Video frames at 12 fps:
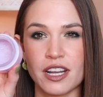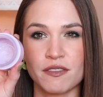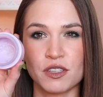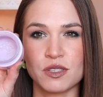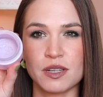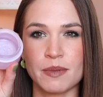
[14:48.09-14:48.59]
I've
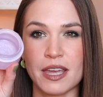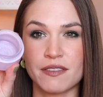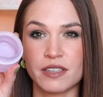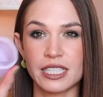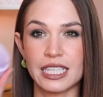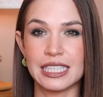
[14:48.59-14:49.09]
used up
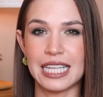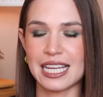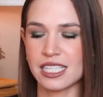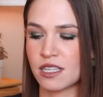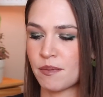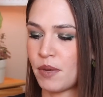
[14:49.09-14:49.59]
every
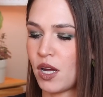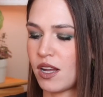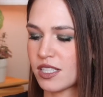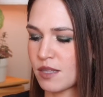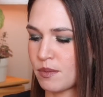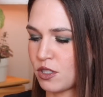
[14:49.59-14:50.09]
last
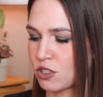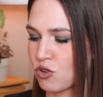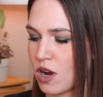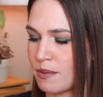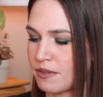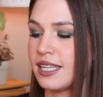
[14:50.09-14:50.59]
possible drop.